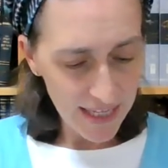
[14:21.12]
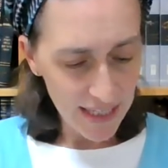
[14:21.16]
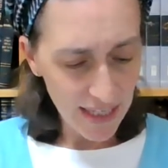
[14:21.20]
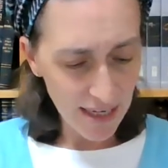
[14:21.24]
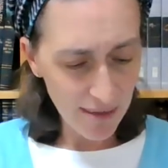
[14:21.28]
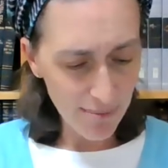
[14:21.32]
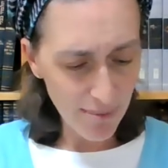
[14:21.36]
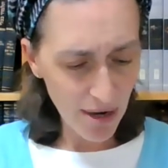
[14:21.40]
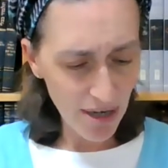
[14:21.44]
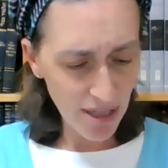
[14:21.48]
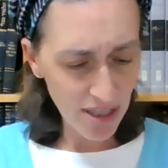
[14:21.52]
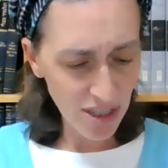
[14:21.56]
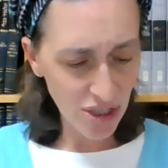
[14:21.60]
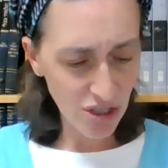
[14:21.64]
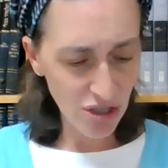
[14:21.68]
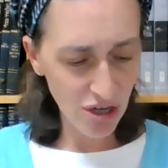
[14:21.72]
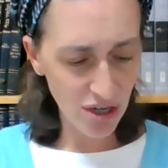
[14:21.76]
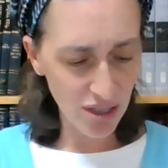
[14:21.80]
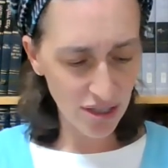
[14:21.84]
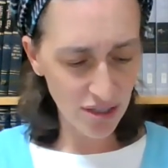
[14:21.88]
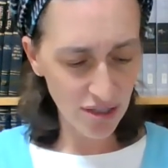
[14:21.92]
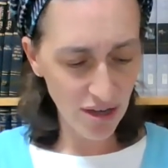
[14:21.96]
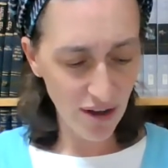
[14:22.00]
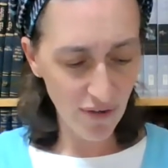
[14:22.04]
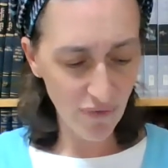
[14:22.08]
Gemara
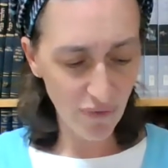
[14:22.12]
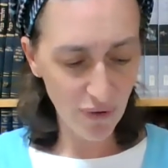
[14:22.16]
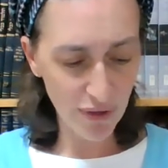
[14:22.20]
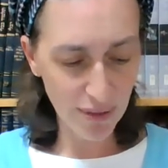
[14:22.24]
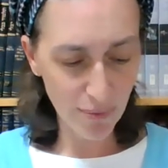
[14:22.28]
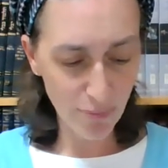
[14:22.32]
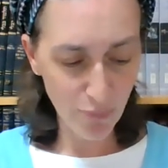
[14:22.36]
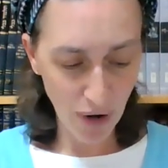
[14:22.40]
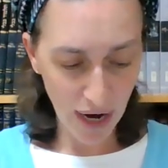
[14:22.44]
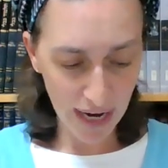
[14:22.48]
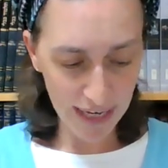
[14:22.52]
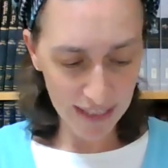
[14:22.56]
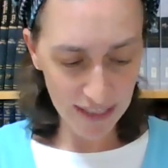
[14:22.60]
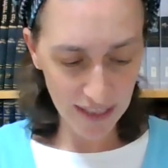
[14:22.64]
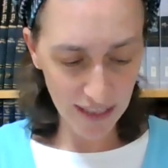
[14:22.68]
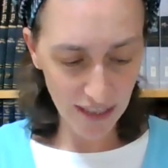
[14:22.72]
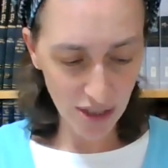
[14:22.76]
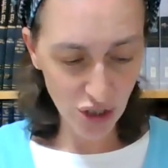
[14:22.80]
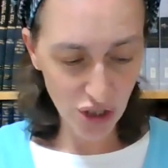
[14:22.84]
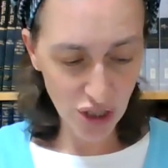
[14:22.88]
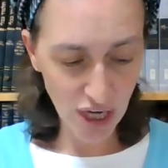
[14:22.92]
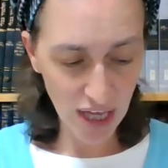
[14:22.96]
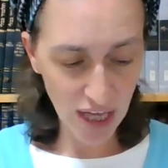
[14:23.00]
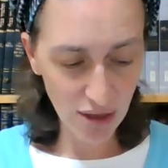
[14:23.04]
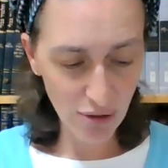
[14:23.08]
starts off with a brighta.
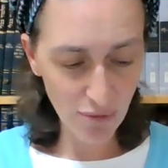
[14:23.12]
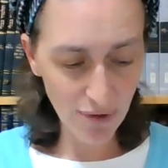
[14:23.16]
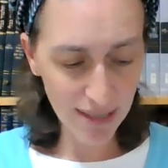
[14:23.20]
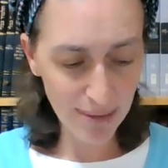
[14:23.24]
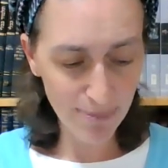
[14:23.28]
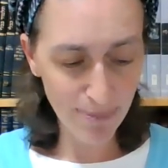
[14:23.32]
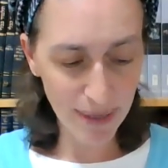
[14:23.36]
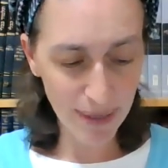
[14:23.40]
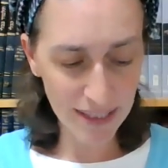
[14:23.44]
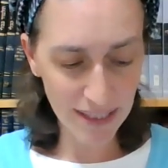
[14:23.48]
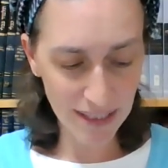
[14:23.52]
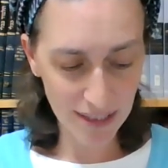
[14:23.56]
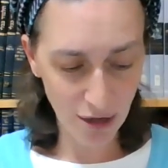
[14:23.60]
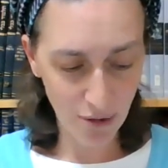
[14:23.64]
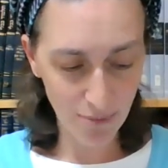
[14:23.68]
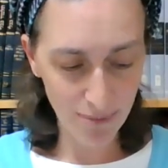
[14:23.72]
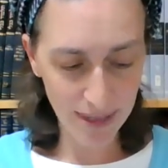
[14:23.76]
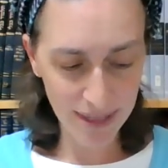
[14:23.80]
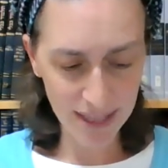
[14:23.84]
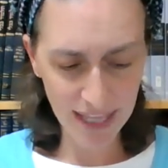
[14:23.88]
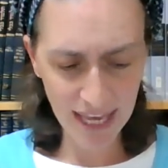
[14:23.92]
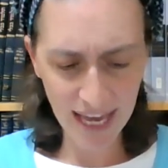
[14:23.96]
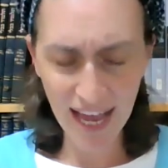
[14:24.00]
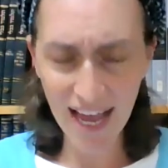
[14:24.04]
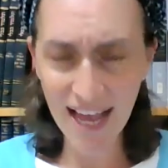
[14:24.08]
Shaluet ben
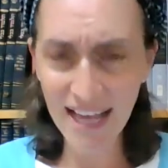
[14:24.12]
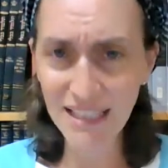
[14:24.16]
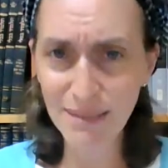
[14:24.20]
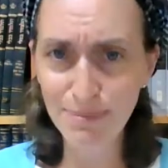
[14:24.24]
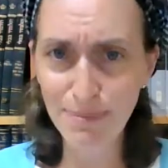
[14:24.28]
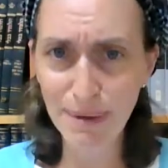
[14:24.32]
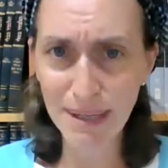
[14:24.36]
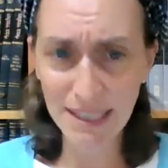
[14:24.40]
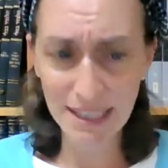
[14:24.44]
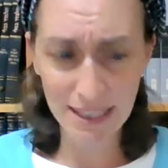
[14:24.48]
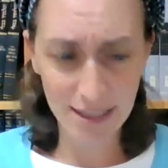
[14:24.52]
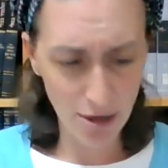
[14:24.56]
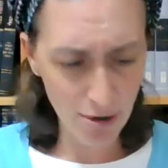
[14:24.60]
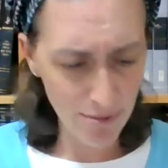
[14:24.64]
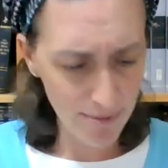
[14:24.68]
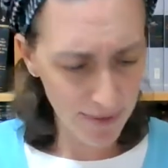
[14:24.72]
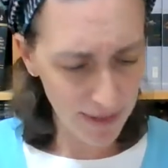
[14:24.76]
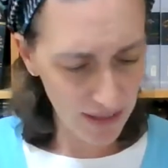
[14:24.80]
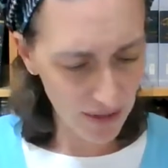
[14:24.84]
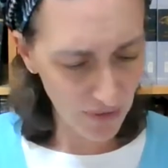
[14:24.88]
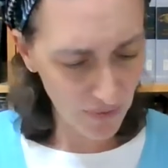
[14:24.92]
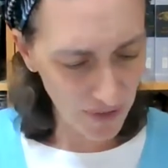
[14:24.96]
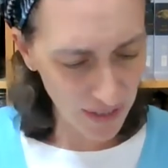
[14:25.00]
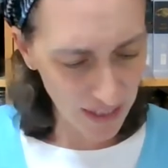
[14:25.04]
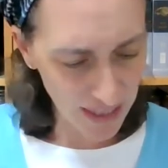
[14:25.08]
Zoma. They ask ben Zoma,
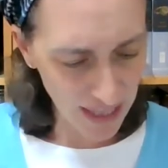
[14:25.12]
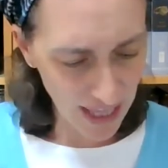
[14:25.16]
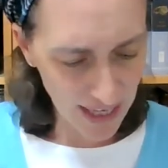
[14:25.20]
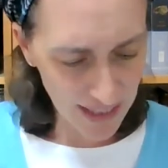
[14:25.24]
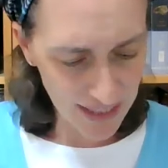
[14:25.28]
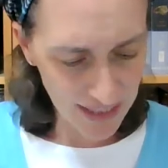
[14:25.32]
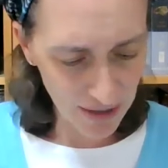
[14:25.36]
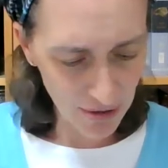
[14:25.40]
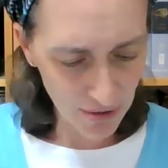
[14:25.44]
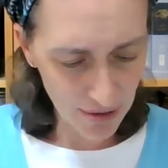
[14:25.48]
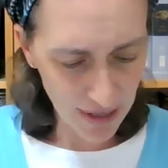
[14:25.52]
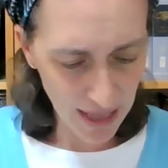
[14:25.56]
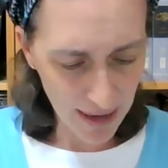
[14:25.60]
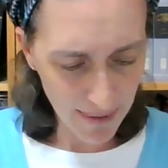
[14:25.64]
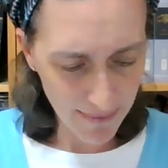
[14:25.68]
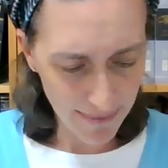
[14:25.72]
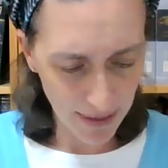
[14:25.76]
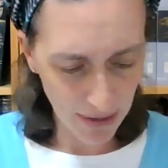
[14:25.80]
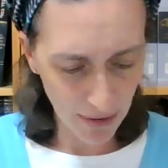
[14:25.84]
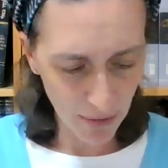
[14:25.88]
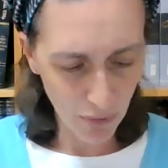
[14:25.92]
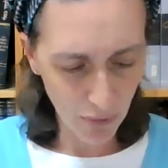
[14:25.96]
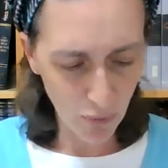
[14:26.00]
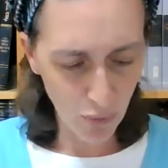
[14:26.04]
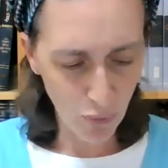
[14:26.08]
Tevilah zolama.
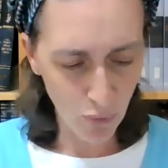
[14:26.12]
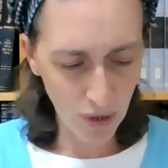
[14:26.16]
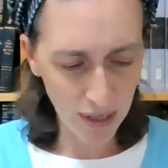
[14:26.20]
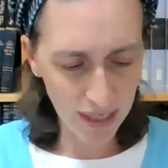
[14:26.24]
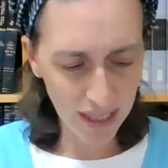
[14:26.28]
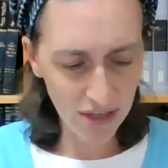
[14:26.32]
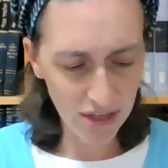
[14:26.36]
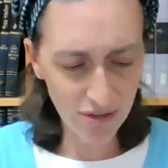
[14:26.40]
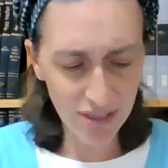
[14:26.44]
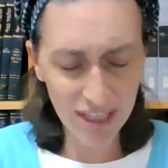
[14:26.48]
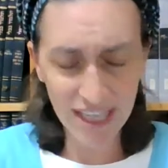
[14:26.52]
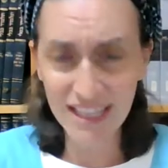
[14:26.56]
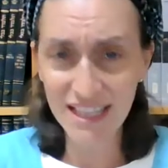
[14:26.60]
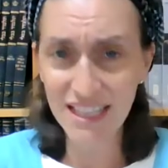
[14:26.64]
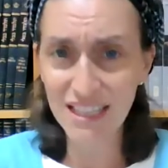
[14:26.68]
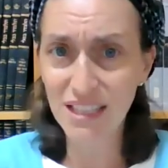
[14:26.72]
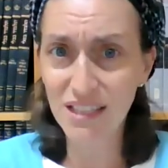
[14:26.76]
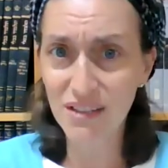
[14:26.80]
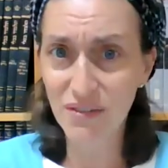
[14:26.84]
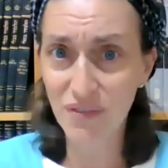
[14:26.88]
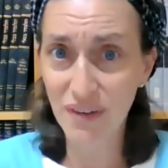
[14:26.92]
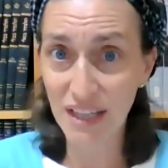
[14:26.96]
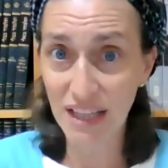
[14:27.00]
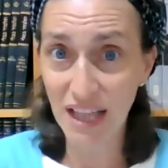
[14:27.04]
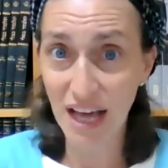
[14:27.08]
What do you need this
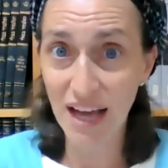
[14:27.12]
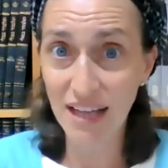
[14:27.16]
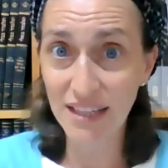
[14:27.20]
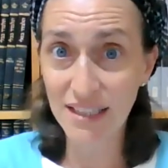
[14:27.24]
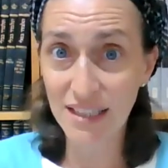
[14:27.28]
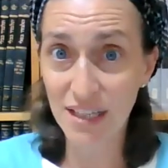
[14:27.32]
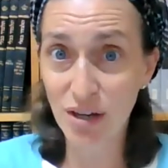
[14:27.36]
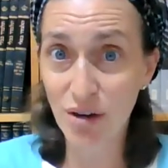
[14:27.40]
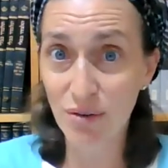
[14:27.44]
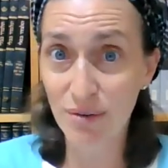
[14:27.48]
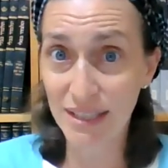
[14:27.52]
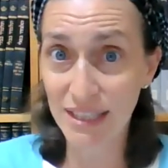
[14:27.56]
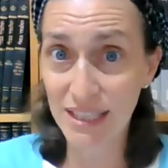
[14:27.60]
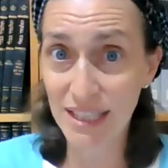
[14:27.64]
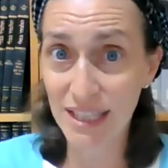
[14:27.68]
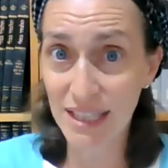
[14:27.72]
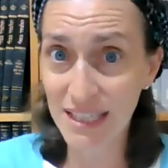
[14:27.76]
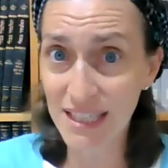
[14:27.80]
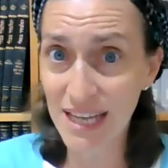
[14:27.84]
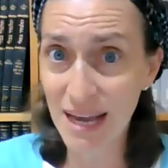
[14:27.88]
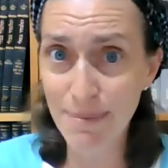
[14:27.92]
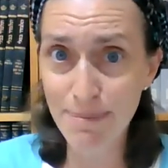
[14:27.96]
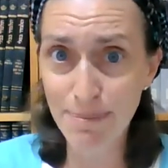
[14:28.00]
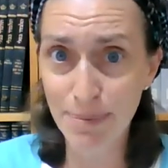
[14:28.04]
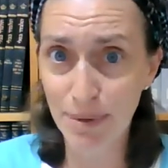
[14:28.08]
Tevilah to go into the
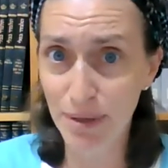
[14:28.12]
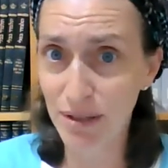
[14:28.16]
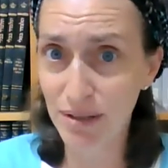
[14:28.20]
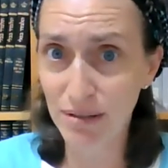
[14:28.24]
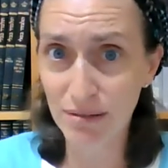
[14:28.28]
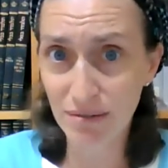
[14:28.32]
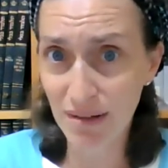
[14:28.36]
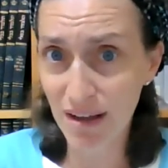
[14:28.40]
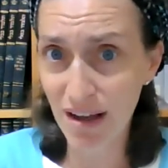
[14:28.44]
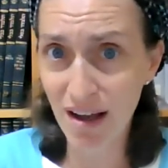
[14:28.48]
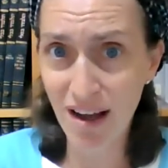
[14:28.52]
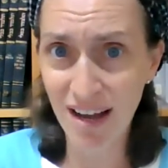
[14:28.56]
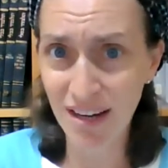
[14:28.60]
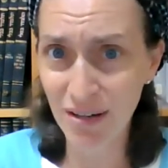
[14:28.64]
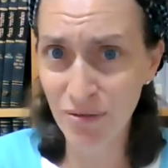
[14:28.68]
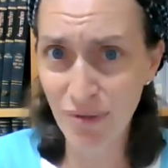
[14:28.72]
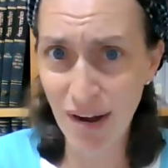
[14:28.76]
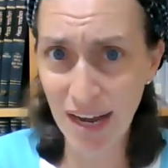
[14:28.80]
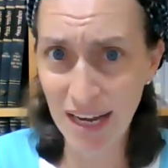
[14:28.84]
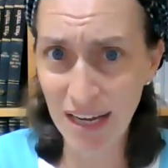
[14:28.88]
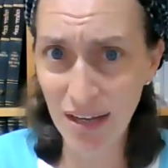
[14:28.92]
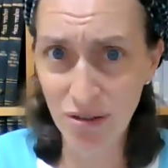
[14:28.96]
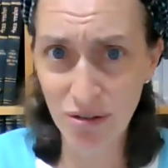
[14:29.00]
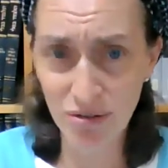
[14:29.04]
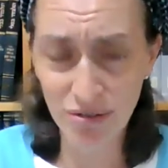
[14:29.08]
temple on a
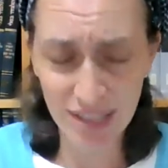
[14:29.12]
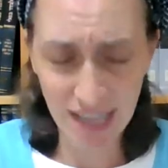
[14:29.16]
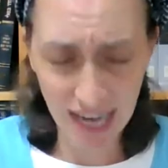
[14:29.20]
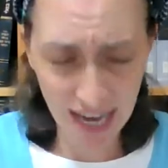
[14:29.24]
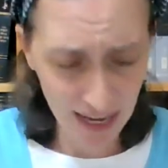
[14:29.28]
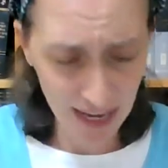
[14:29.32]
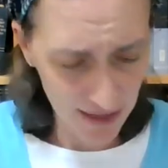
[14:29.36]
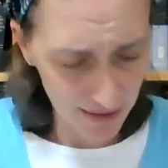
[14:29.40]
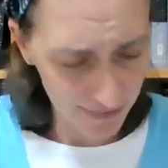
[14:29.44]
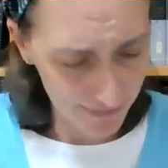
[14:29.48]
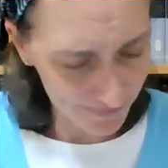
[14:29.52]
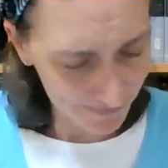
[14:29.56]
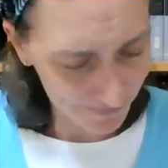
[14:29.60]
regular day?